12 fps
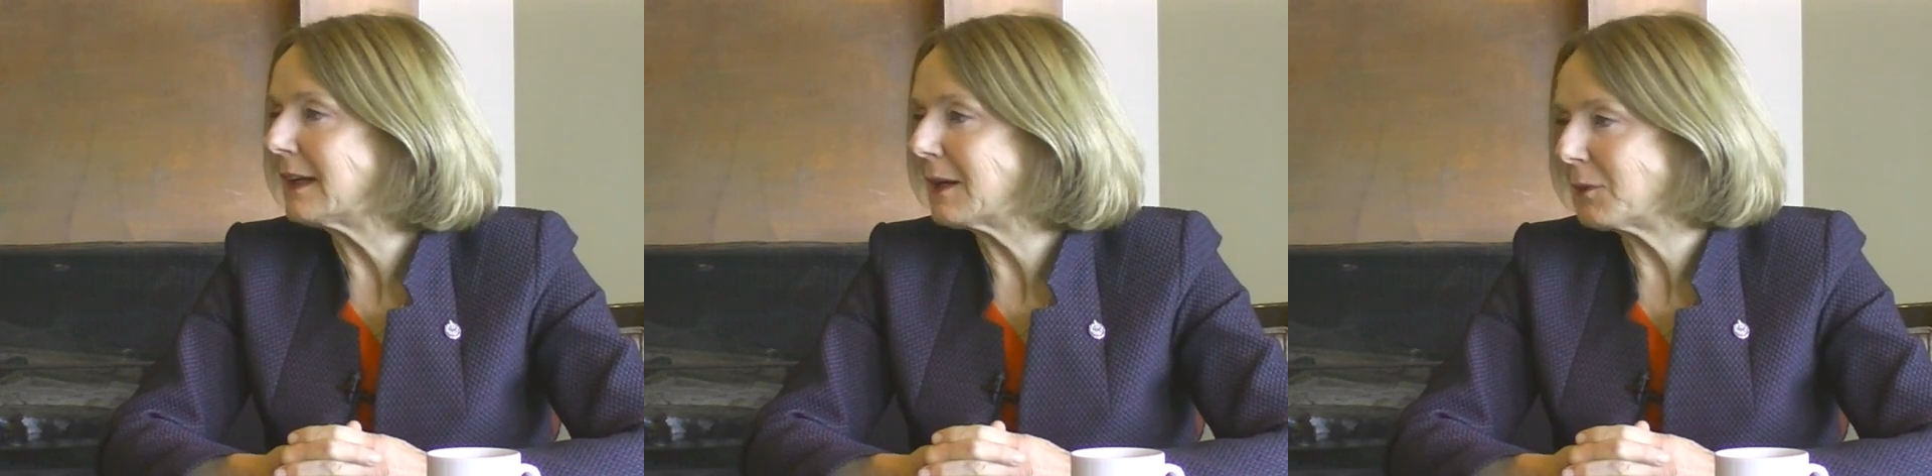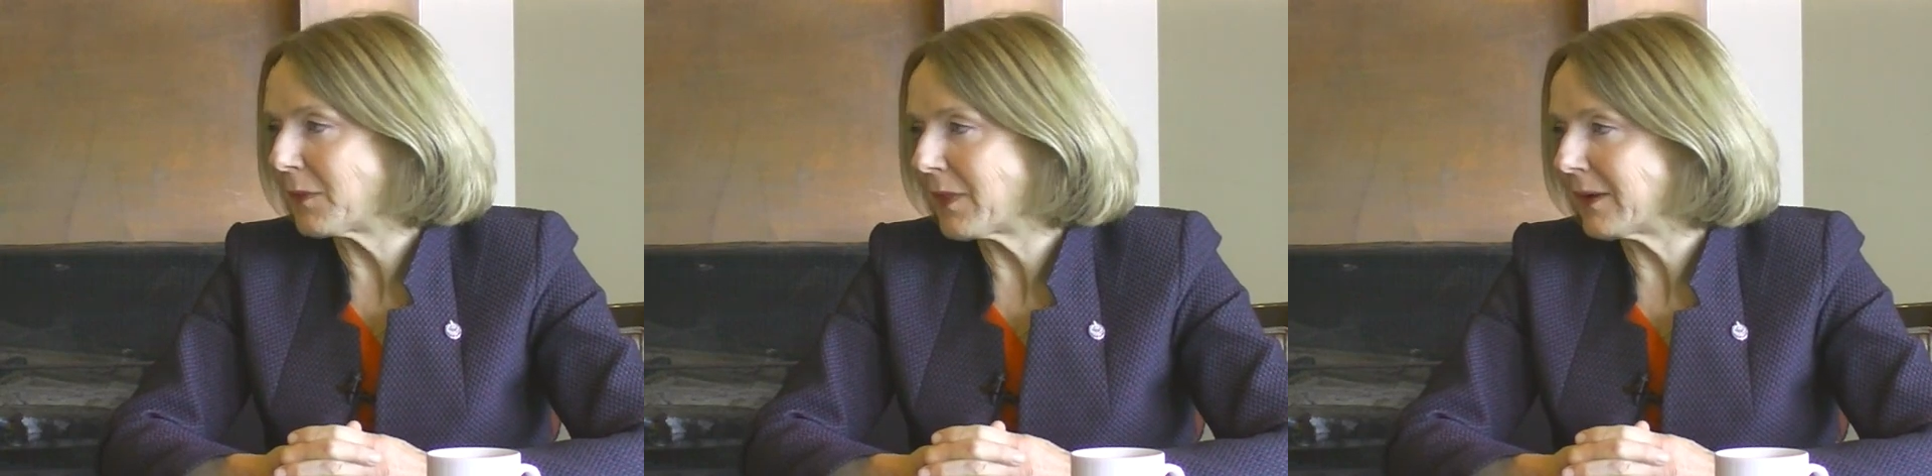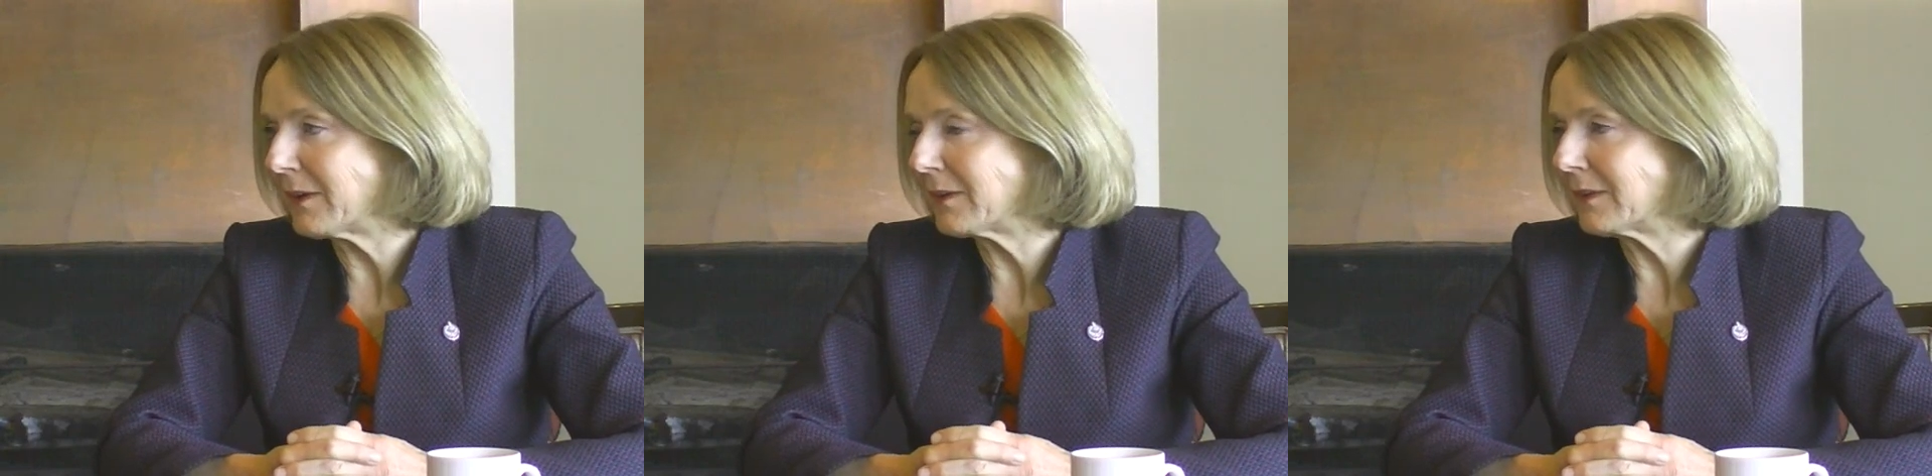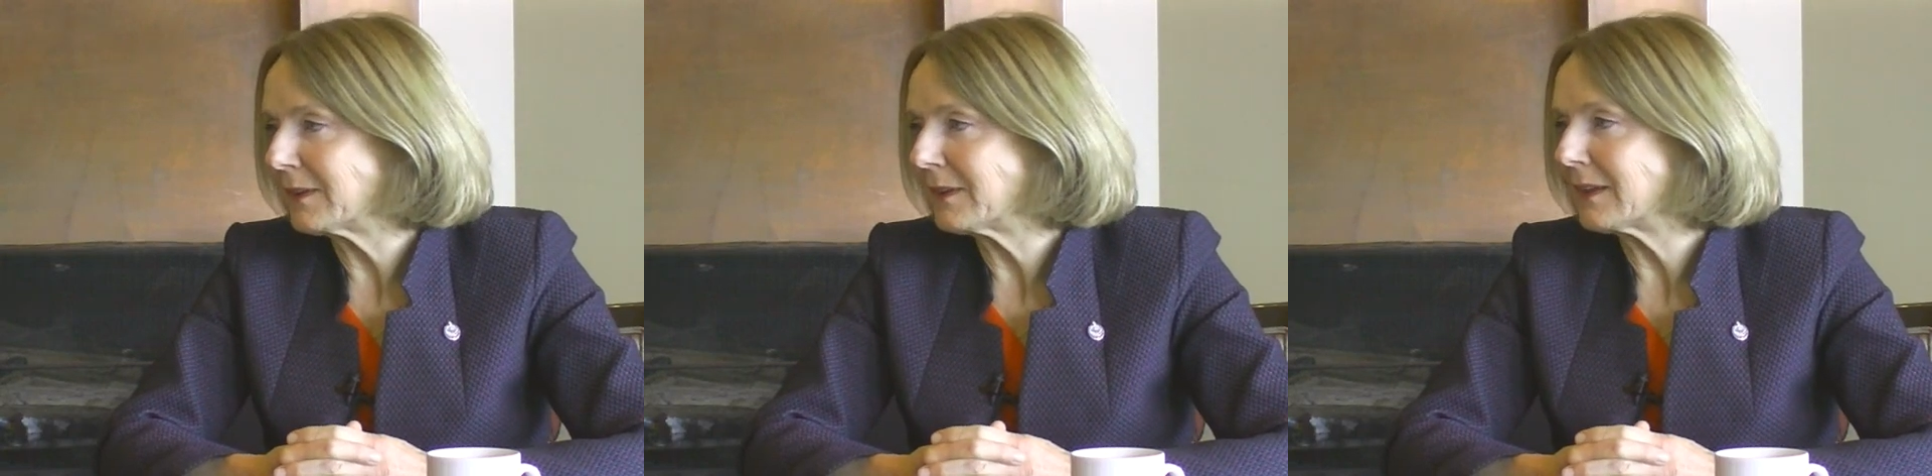out there
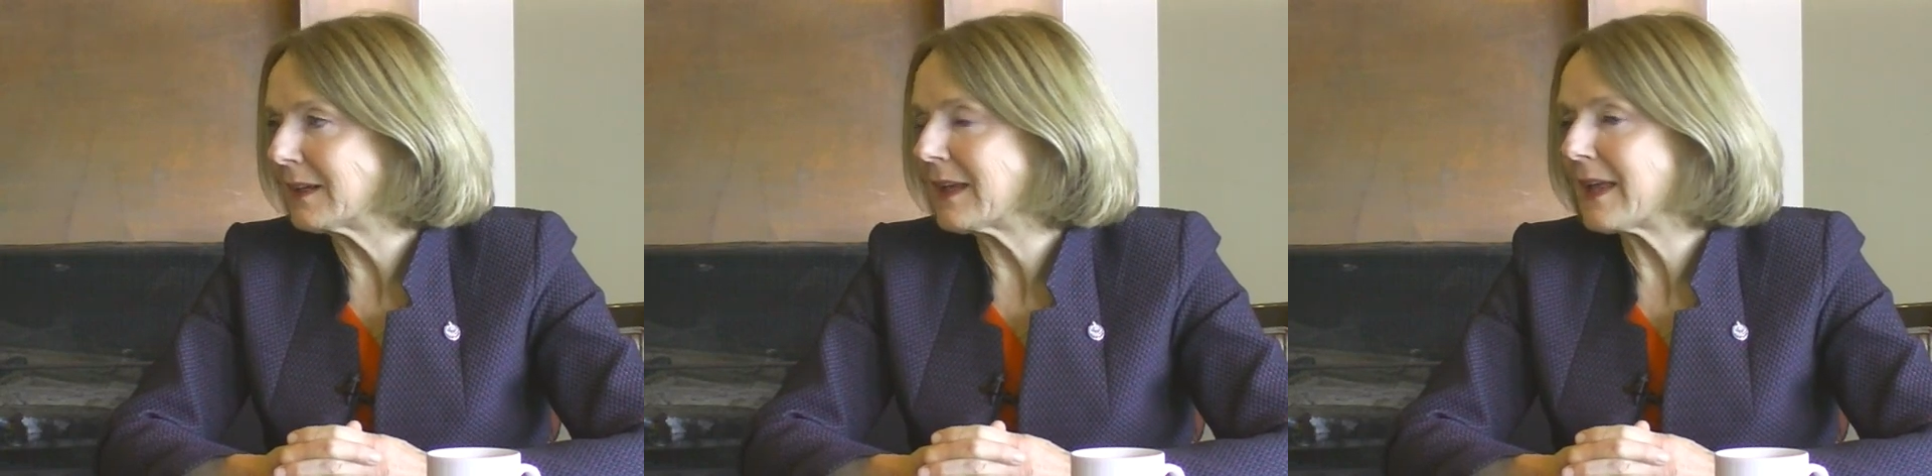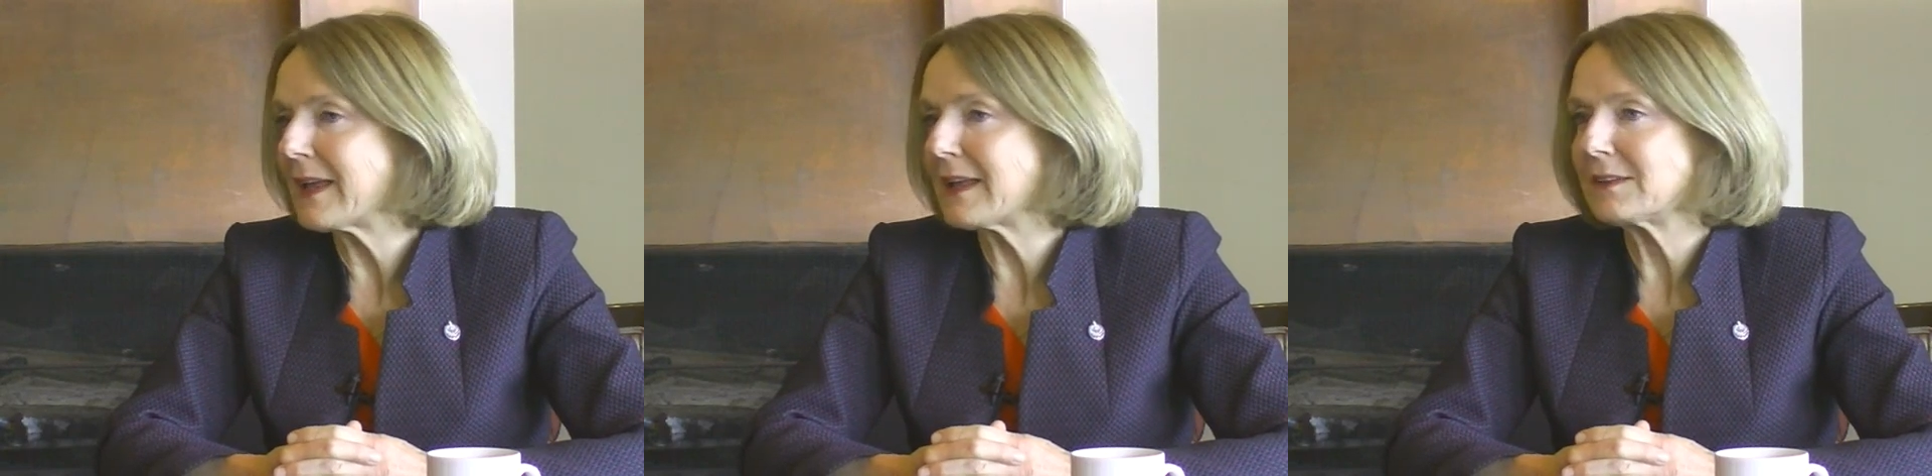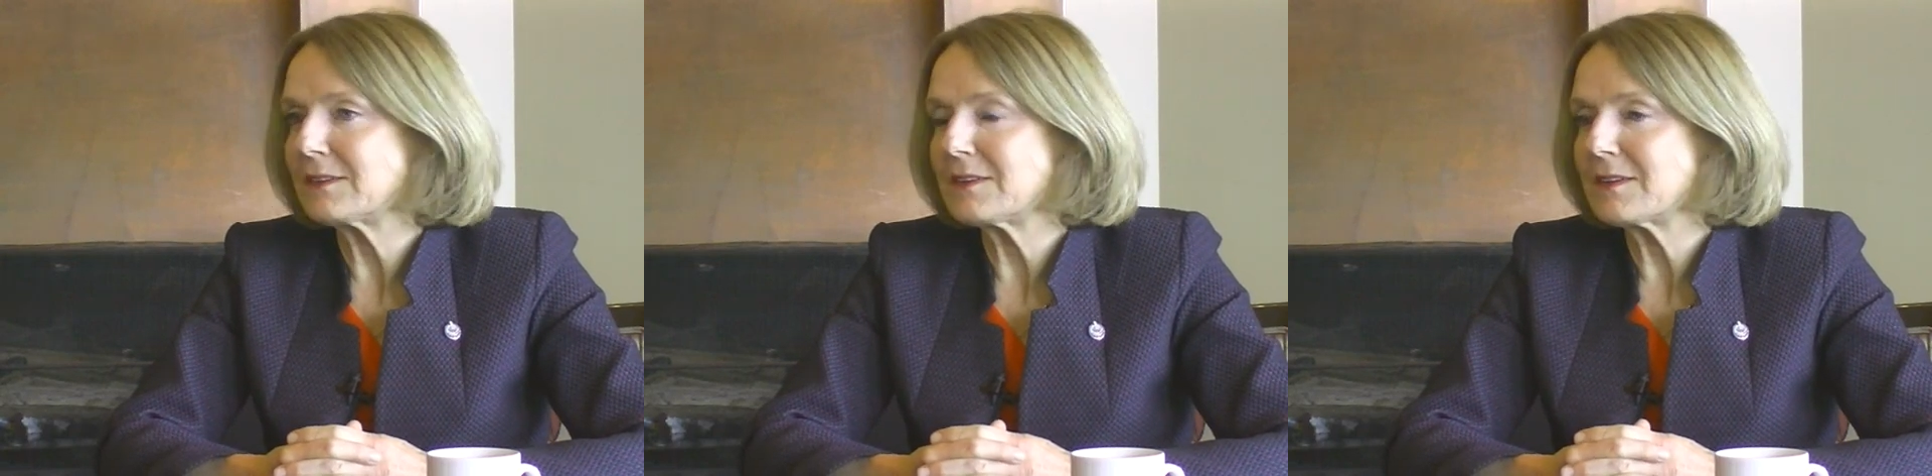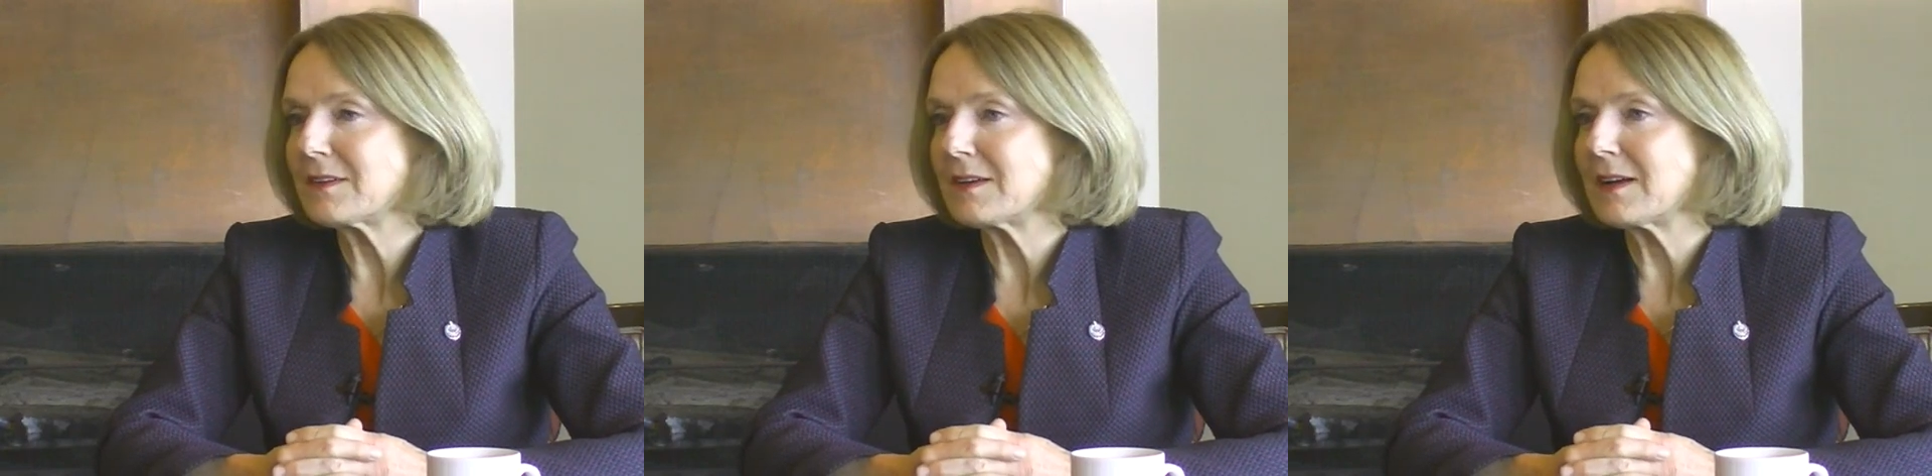
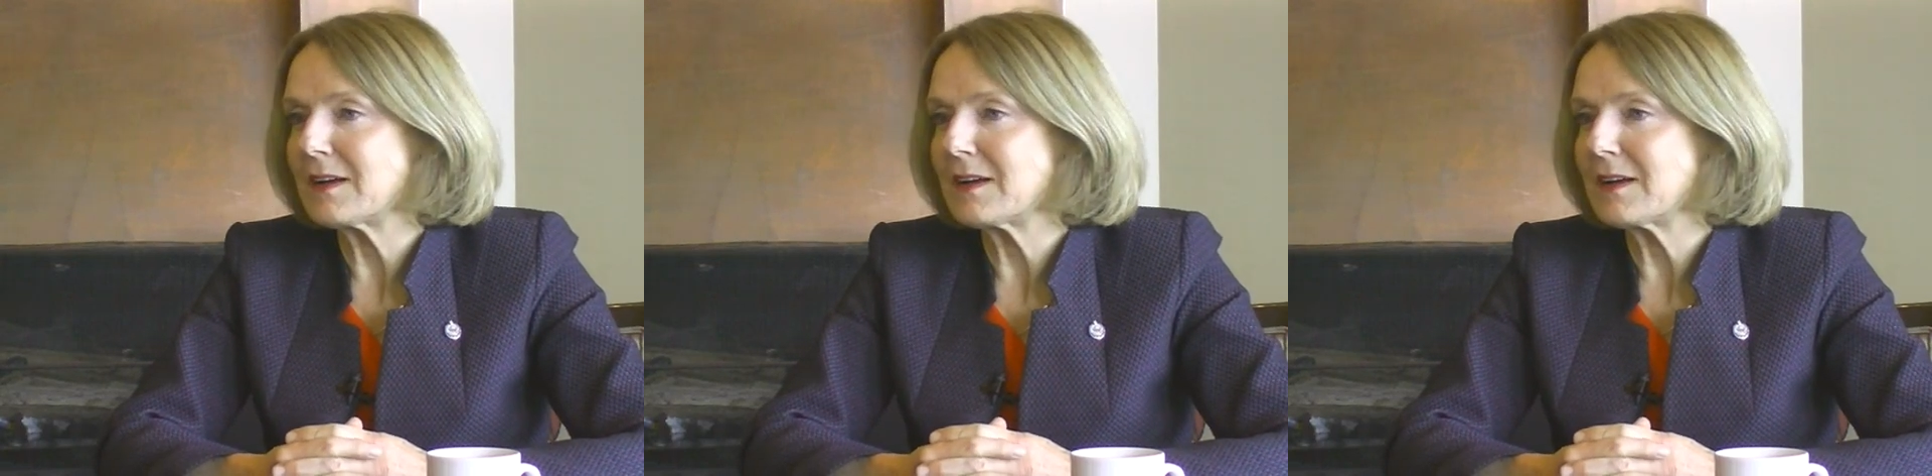and